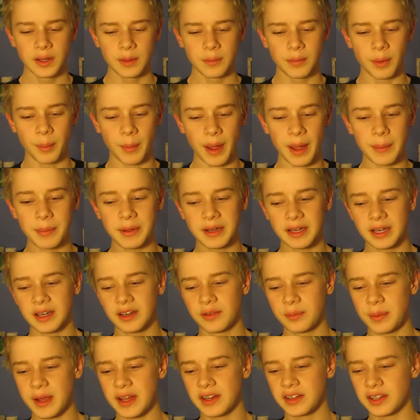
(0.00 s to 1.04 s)
my opinion
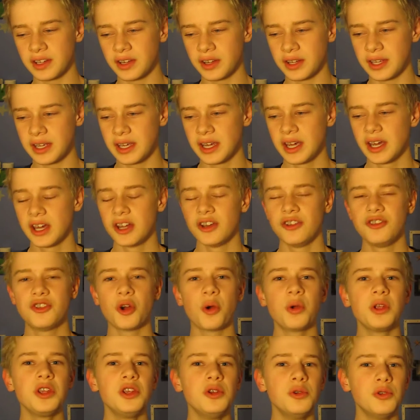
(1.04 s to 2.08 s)
is basically,
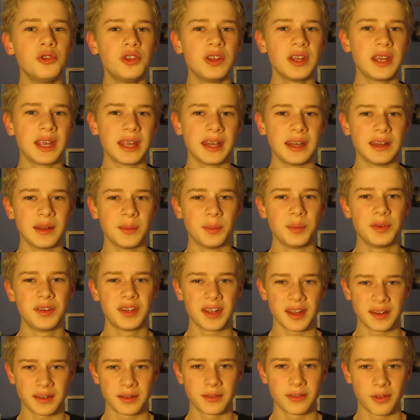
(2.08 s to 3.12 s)
don't use it in an
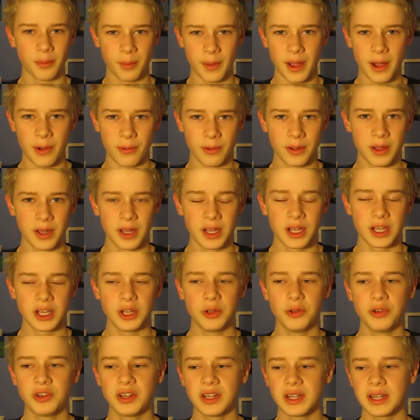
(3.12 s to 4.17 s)
obsessive amount.
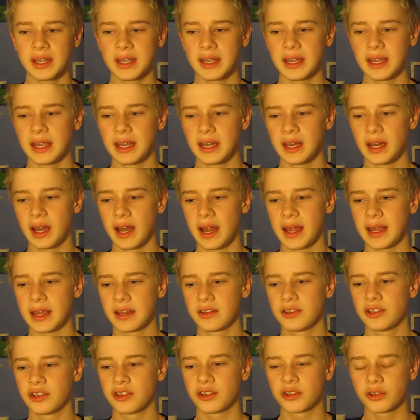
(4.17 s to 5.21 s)
Use it in,
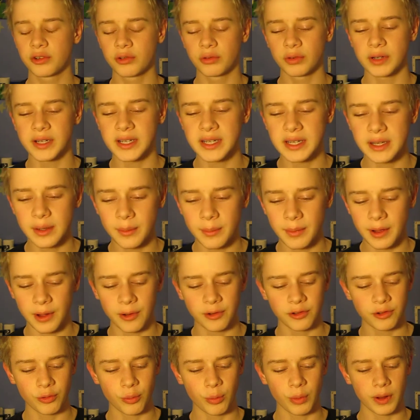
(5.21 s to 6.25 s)
like, discreet
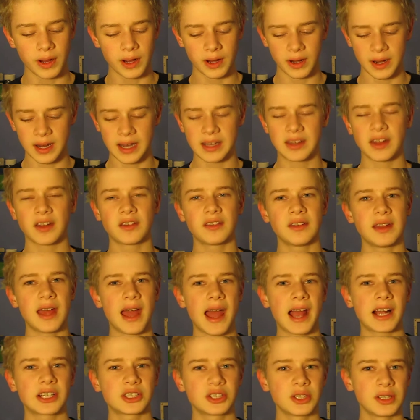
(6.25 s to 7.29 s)
amounts where it doesn't
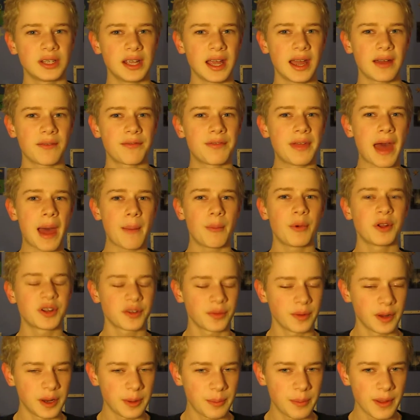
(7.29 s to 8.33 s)
actually have that much
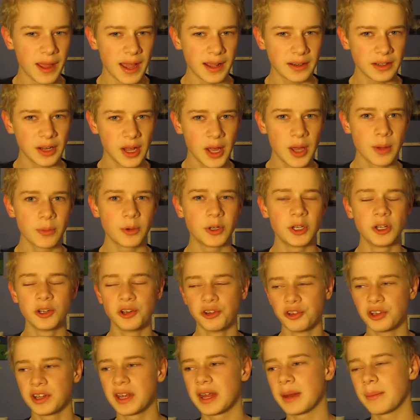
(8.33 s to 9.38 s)
of an impact. When you're
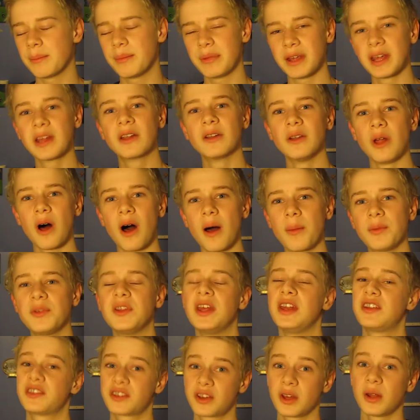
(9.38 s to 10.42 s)
using it in big globs,
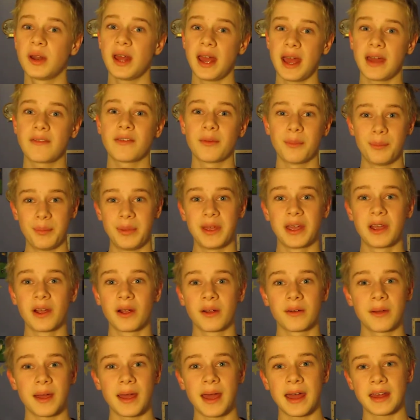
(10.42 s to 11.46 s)
it's going to have a
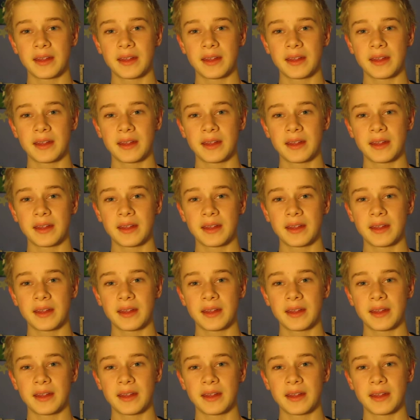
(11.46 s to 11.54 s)
bigger